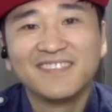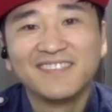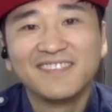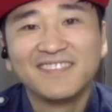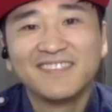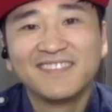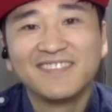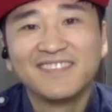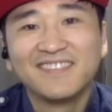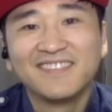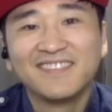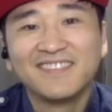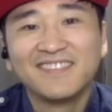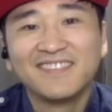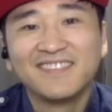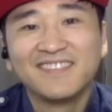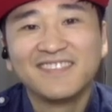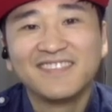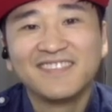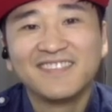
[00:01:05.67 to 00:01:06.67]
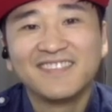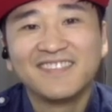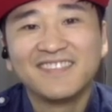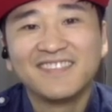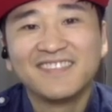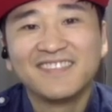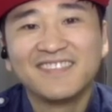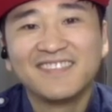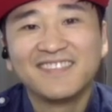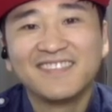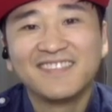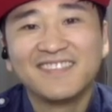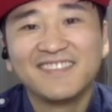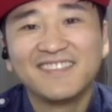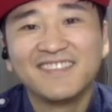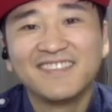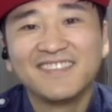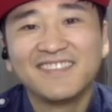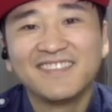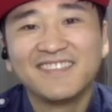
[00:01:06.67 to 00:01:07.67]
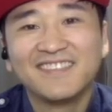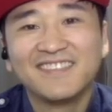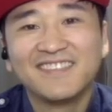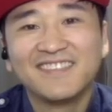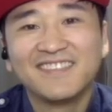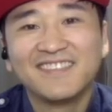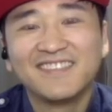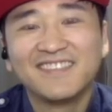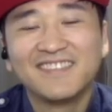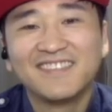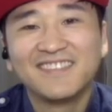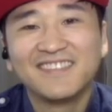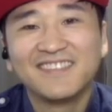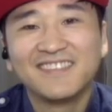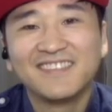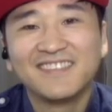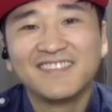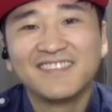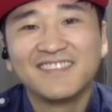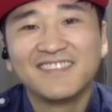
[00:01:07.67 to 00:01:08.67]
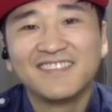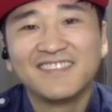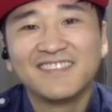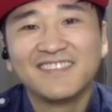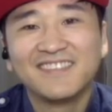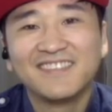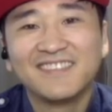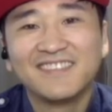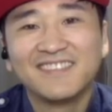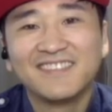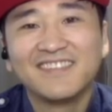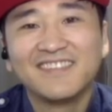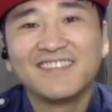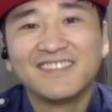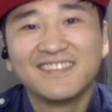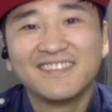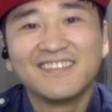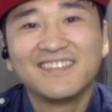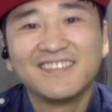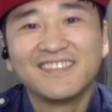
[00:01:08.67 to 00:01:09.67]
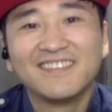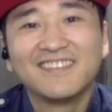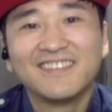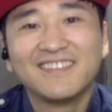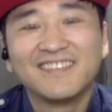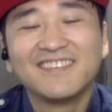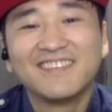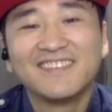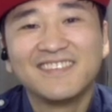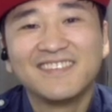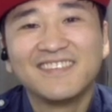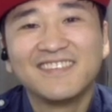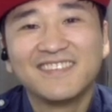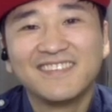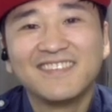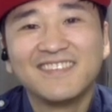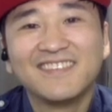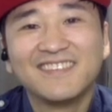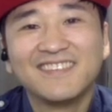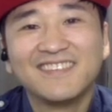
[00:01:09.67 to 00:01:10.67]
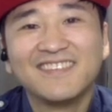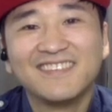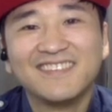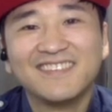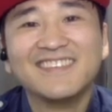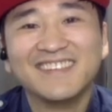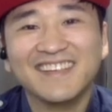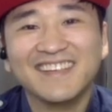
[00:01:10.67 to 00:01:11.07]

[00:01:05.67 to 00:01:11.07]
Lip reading: [no speech]